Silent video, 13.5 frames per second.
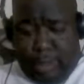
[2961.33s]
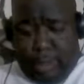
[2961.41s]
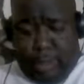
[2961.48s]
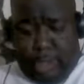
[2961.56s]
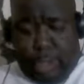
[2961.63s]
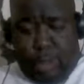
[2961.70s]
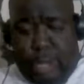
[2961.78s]

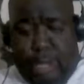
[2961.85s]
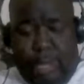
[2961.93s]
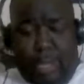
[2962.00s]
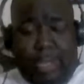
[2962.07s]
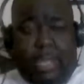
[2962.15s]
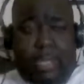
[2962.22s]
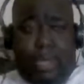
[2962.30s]
The trailer
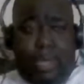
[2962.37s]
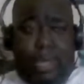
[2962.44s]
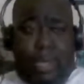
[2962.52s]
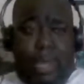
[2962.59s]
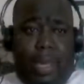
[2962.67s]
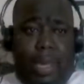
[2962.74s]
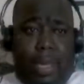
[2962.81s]
gets you to
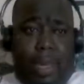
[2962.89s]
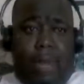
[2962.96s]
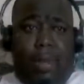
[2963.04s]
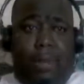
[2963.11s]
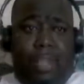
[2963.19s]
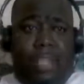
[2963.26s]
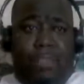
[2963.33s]
think,
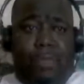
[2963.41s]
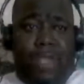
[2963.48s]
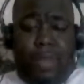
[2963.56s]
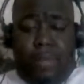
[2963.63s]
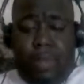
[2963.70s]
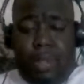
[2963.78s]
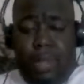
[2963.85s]
oh, this
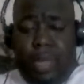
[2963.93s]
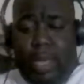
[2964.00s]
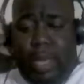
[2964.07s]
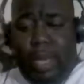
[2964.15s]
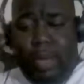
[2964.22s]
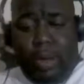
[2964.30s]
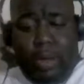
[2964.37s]
film
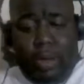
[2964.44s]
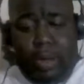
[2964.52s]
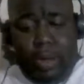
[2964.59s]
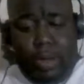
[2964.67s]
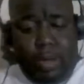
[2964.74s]
here,